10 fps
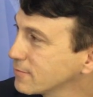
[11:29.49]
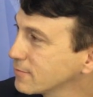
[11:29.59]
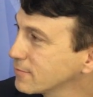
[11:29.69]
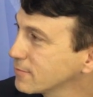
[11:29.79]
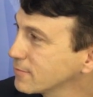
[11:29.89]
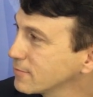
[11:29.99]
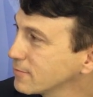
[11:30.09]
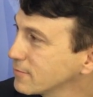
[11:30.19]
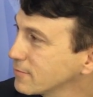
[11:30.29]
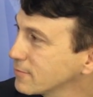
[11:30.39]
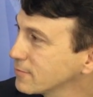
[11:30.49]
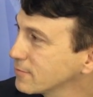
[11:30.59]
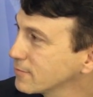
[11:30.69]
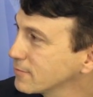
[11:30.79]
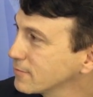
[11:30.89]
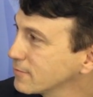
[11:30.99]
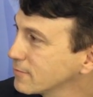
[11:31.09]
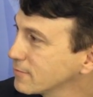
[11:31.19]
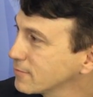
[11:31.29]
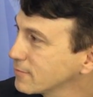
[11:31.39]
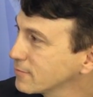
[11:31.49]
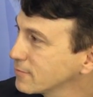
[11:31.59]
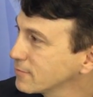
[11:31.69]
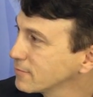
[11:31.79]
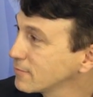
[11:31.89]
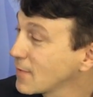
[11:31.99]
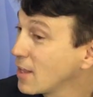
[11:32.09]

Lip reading: [no speech]